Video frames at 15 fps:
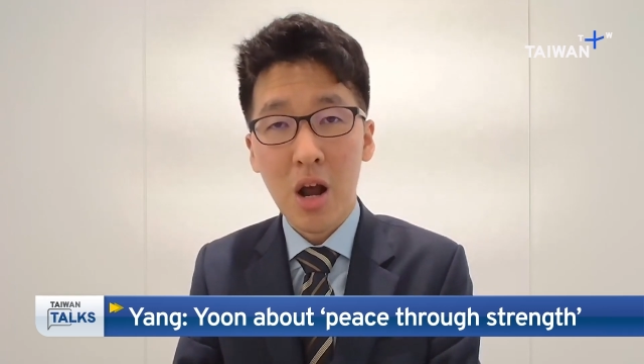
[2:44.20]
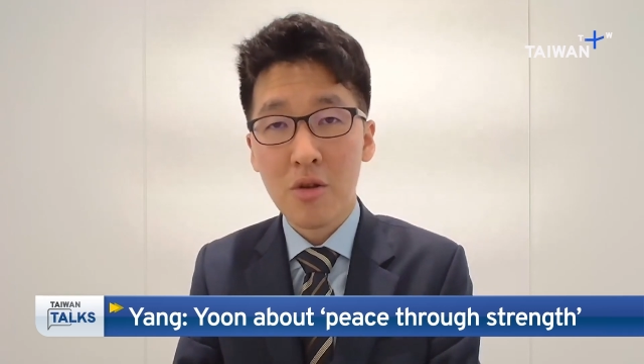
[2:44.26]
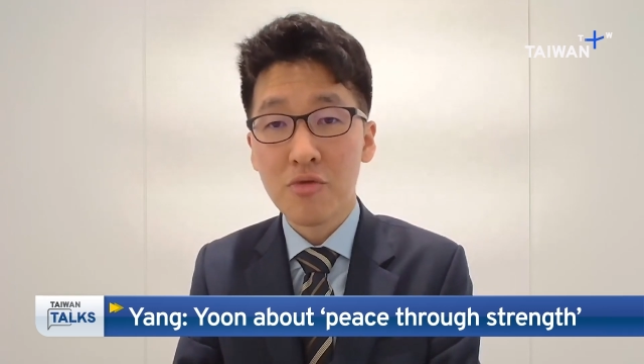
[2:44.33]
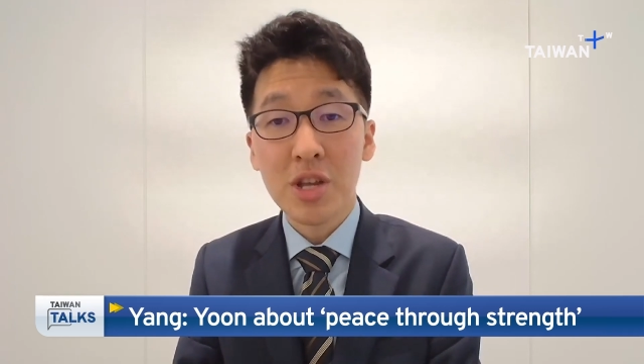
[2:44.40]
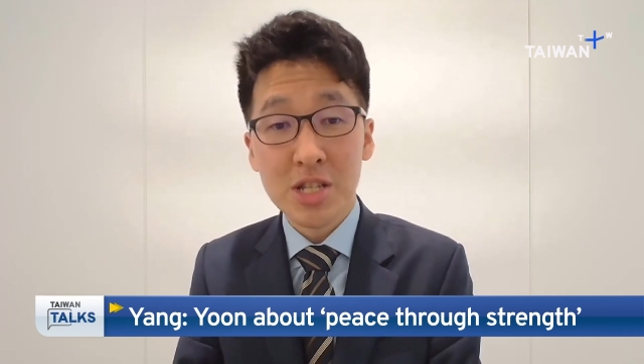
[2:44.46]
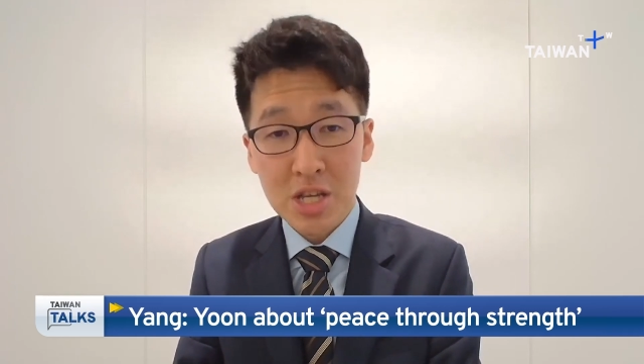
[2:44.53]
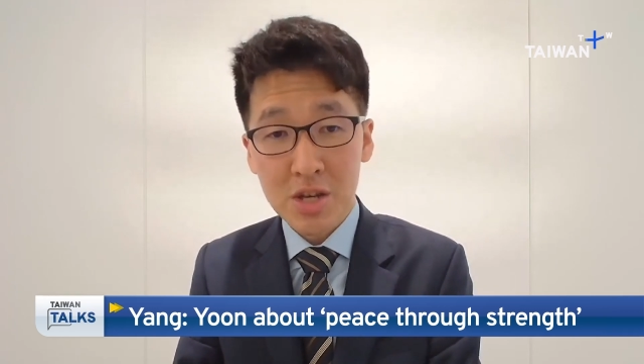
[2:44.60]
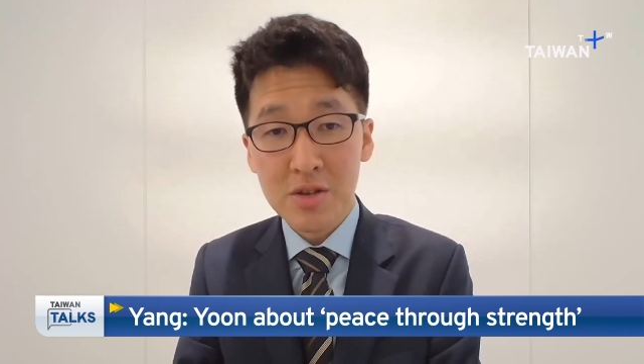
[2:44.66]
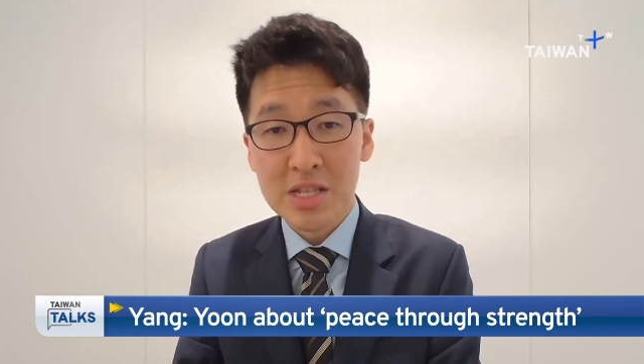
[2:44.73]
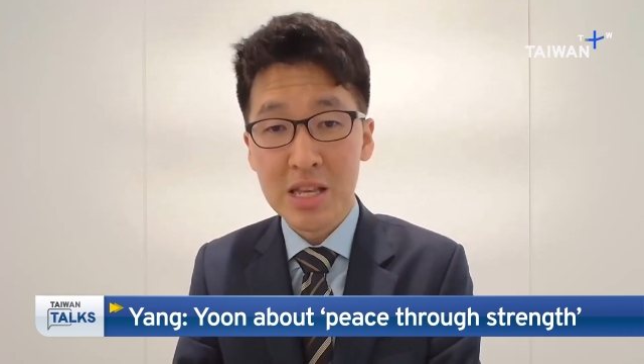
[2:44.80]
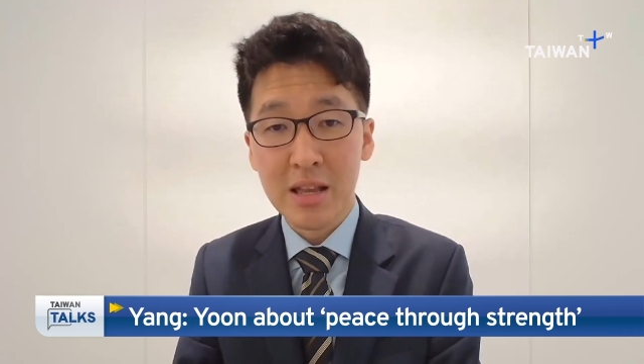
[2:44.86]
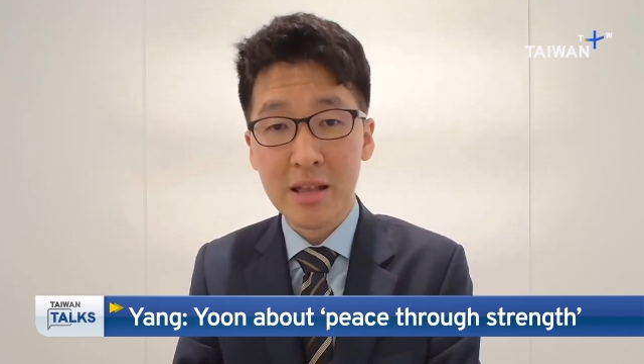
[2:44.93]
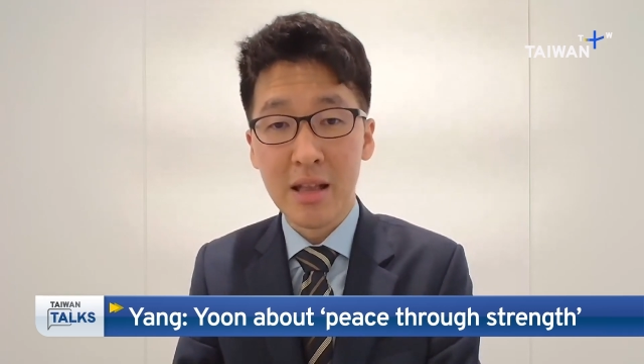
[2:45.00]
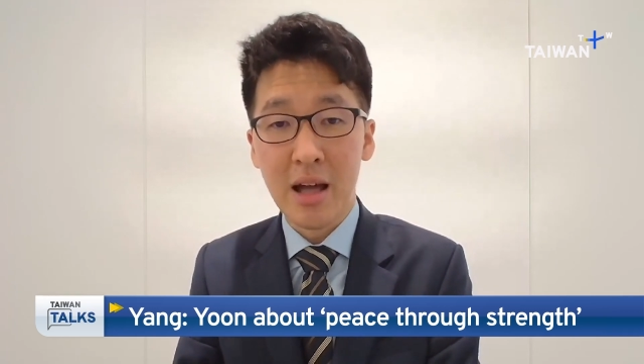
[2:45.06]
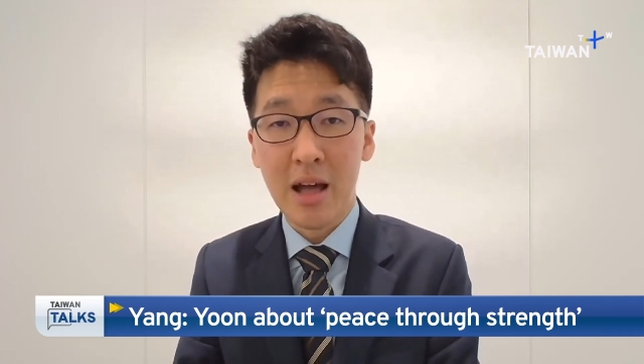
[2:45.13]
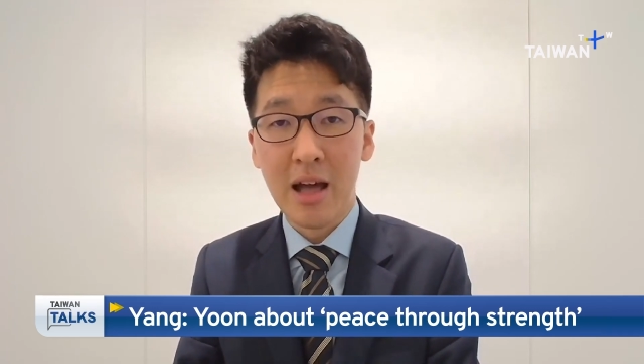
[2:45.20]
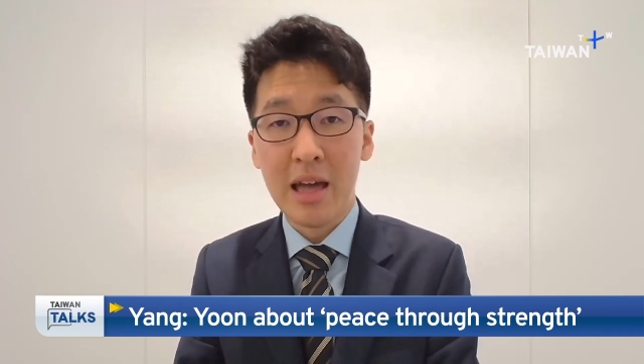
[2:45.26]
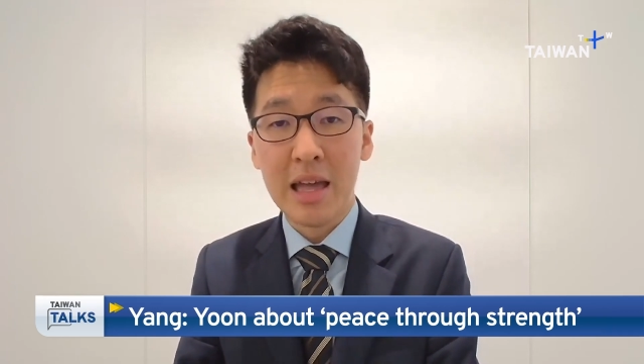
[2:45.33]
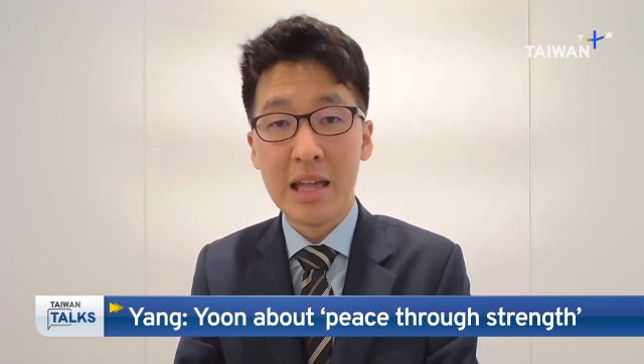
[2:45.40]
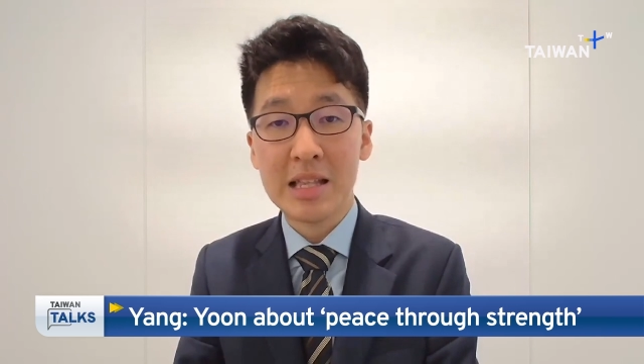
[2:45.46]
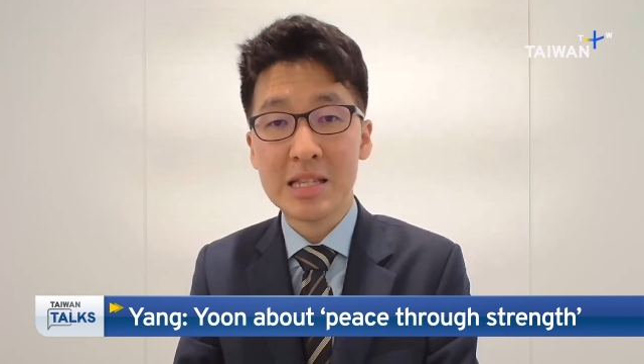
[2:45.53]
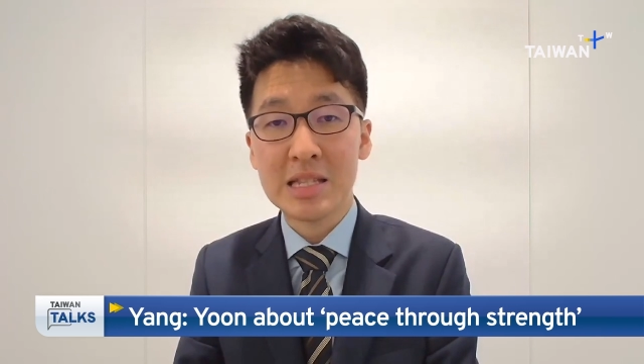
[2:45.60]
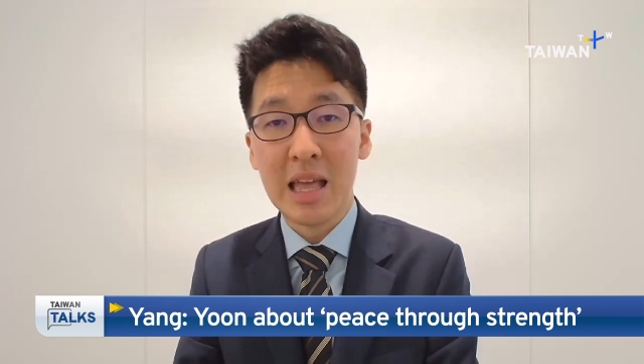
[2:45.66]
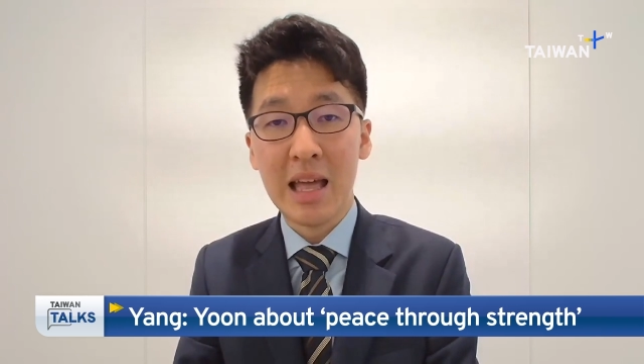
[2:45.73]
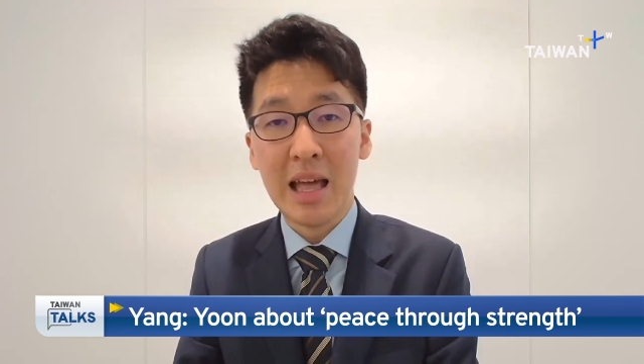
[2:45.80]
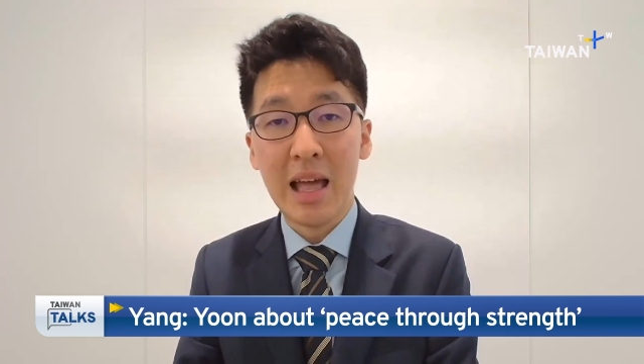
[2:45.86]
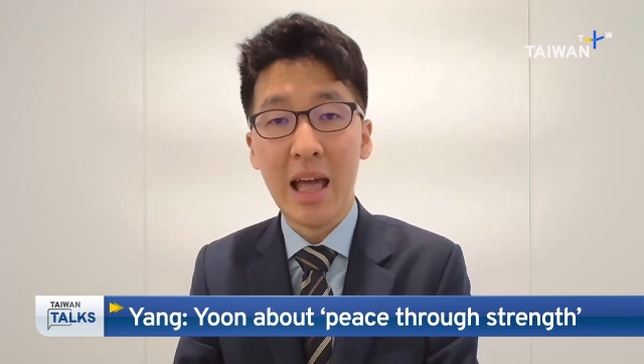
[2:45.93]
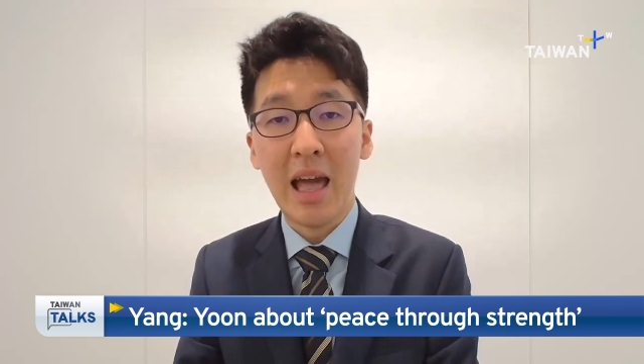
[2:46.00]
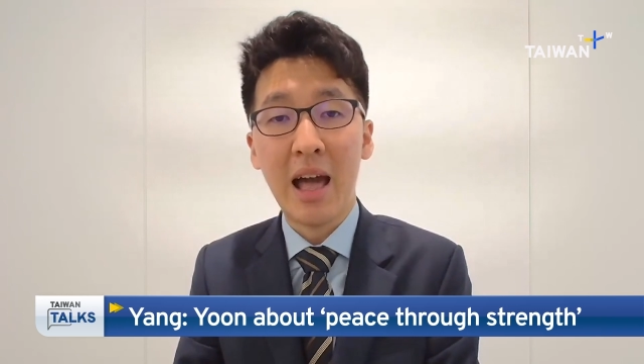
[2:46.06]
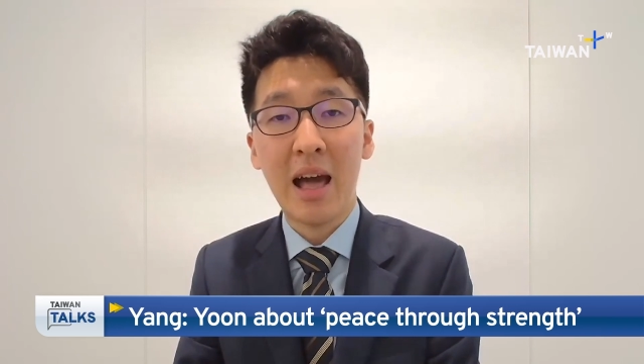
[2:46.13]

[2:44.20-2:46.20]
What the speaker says: reducing its